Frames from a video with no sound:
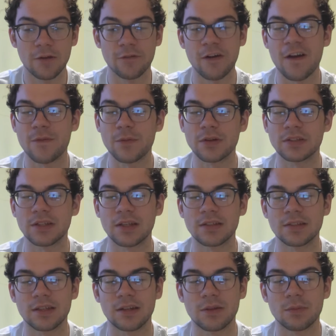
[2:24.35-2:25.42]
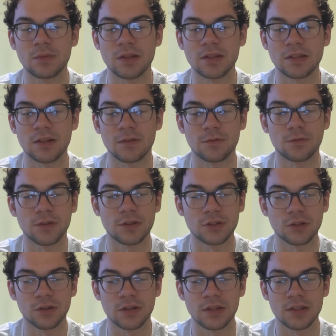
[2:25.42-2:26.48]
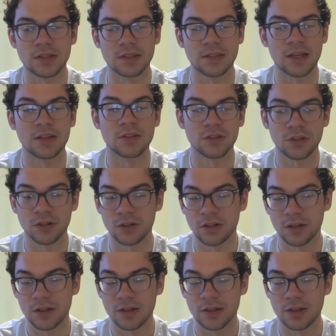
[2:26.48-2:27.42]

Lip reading: 5% said it means an official is censured.